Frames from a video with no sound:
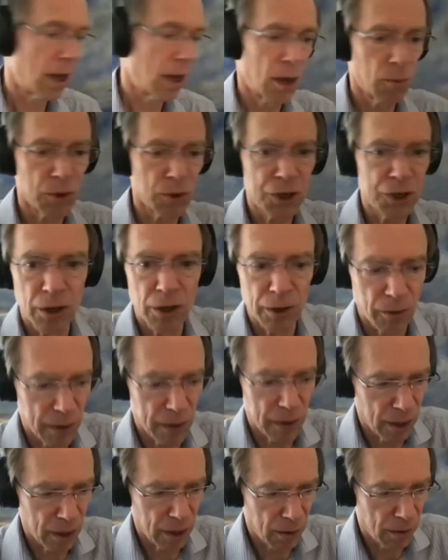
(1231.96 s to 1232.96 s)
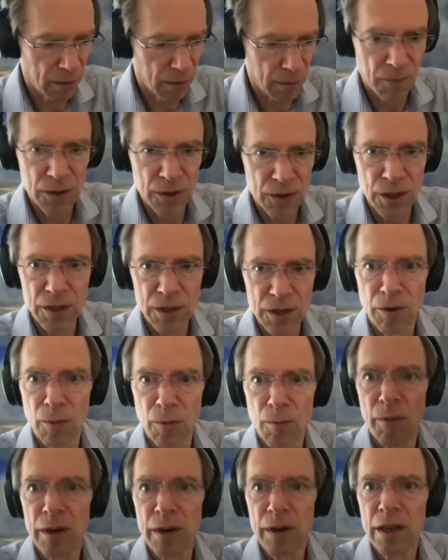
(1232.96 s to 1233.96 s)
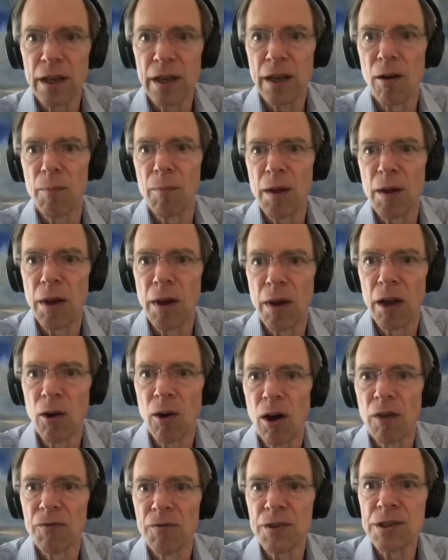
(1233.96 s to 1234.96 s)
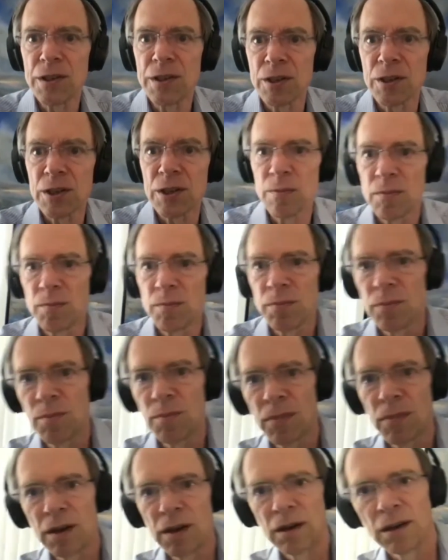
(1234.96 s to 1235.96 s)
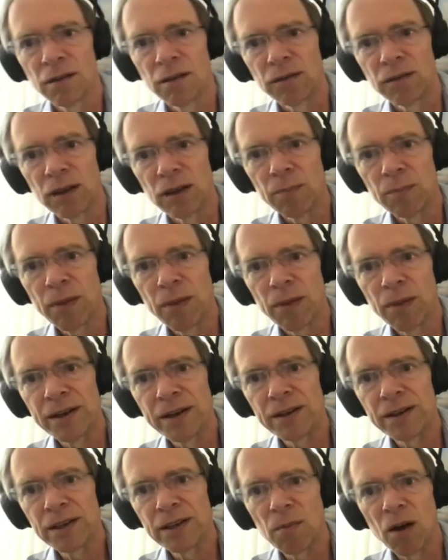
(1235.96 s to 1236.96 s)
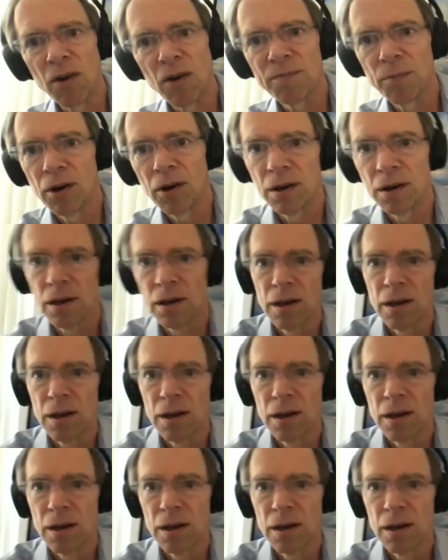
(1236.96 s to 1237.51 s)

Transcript: I will show you here just for a moment. Here I'm in my office. There's a lovely painting my wife bought.